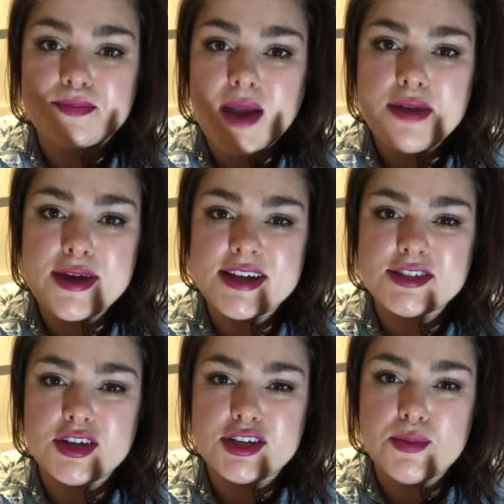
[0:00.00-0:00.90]
I think it's
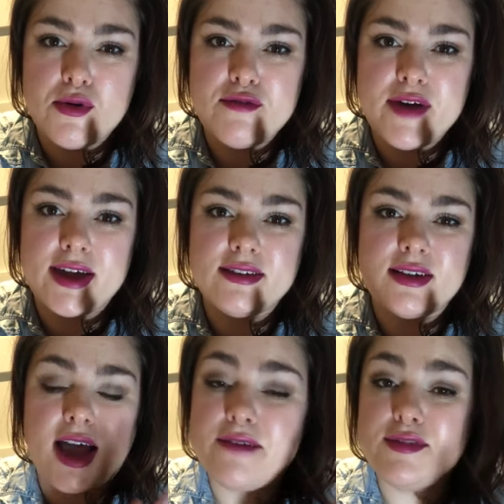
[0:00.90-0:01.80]
good to prevent,
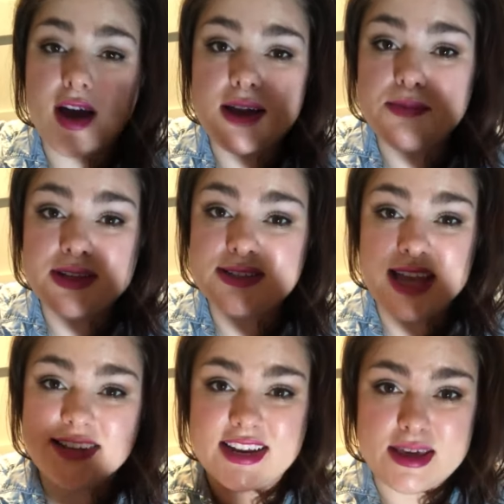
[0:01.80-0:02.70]
I have not been
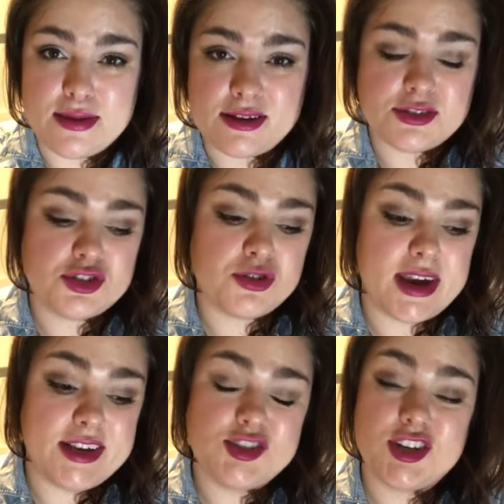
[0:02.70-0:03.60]
sent anything
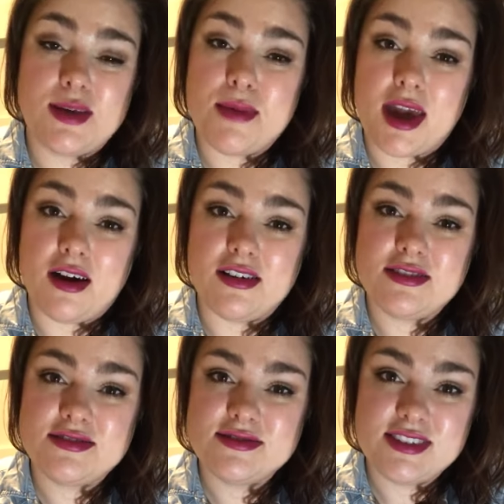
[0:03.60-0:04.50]
strange in the mail
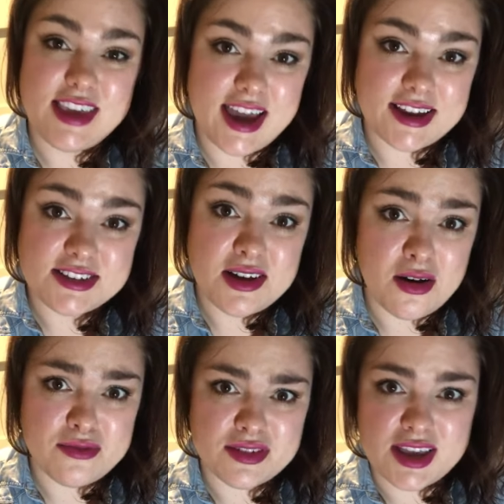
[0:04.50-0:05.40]
yet.
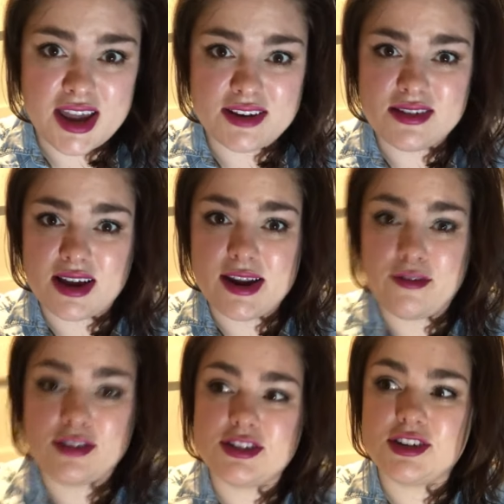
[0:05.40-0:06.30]
Hopefully I
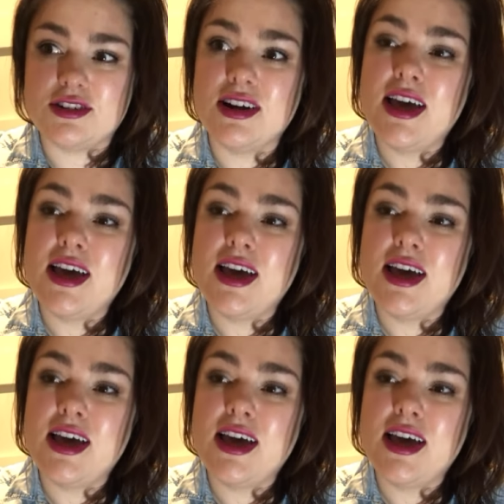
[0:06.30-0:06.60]
never do.